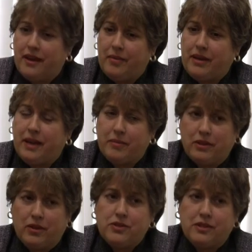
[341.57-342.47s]
became
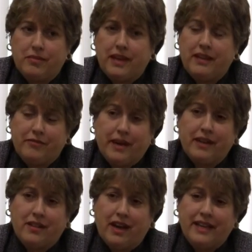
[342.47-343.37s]
close to many of my
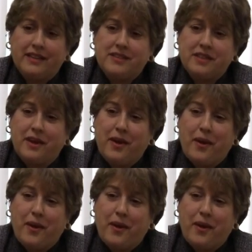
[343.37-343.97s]
clients.